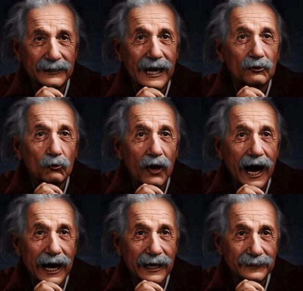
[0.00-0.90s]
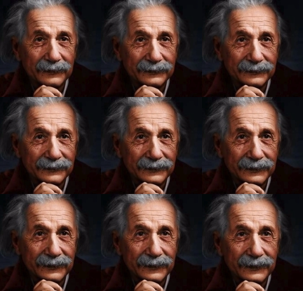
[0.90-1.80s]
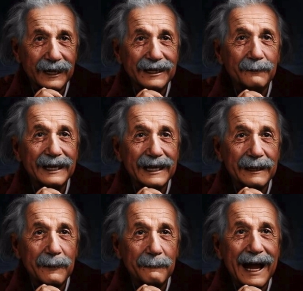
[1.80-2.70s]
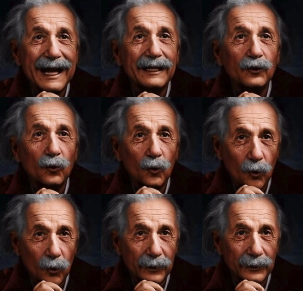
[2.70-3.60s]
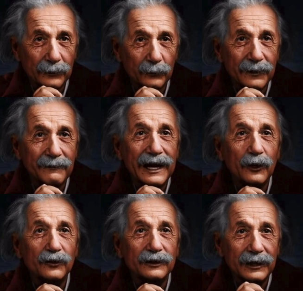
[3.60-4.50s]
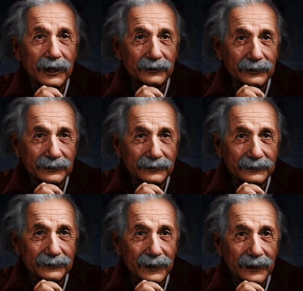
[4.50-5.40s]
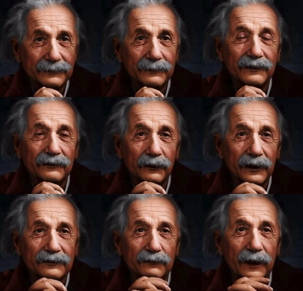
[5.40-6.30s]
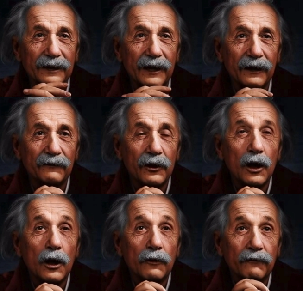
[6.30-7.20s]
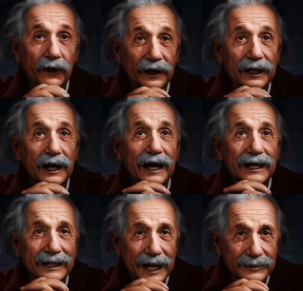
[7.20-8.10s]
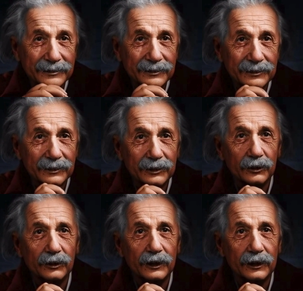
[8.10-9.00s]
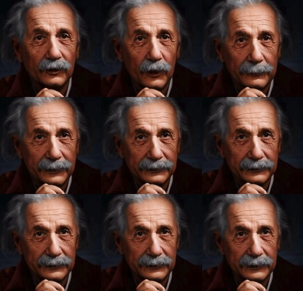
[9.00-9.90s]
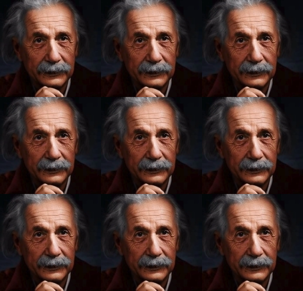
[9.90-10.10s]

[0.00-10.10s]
I cried, and I became a man at war with my own conscience. I spent the rest of my life fighting against nuclear weapons.